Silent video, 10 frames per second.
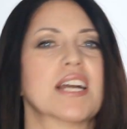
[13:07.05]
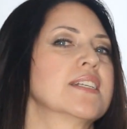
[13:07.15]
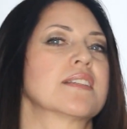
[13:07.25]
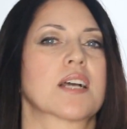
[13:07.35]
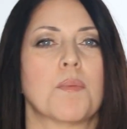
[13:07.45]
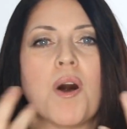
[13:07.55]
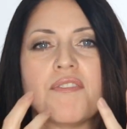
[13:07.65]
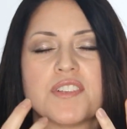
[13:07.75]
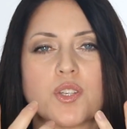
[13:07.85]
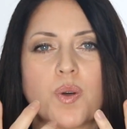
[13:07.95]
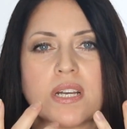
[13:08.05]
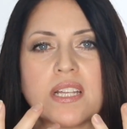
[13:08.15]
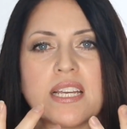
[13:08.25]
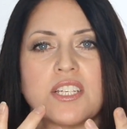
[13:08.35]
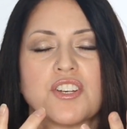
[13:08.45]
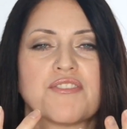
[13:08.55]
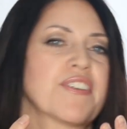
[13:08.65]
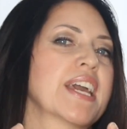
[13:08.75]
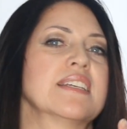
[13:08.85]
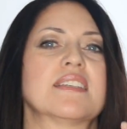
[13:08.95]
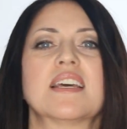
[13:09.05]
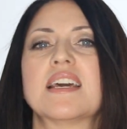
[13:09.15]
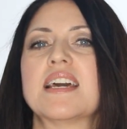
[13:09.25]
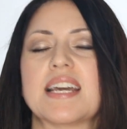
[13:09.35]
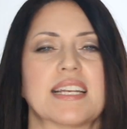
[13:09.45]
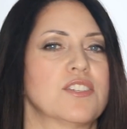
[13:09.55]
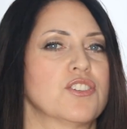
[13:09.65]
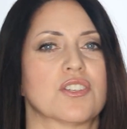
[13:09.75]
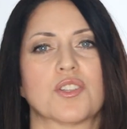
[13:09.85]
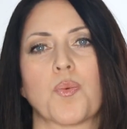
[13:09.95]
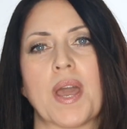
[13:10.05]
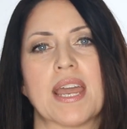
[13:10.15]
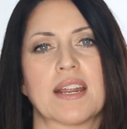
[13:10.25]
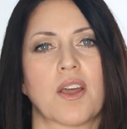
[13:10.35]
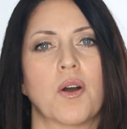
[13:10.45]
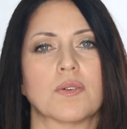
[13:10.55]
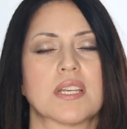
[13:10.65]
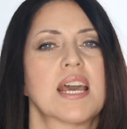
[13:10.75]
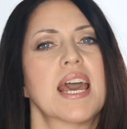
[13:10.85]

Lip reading: It doesn't come off as quickly as your face. It's just the way it goes.